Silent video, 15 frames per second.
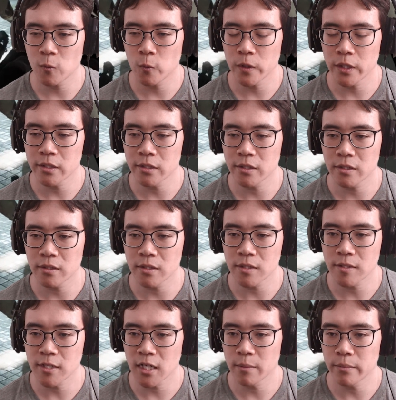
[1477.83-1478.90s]
with
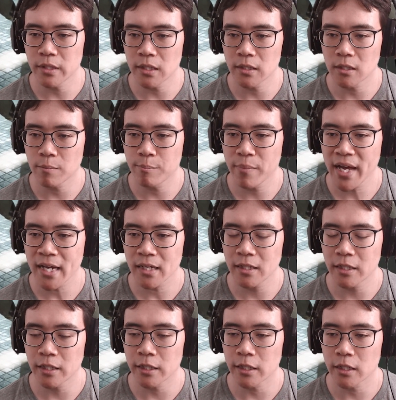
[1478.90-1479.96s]
this zombie in the back
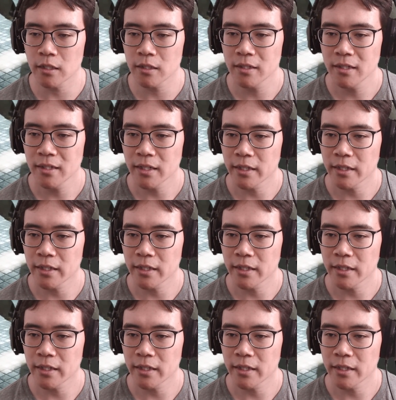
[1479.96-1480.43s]
here.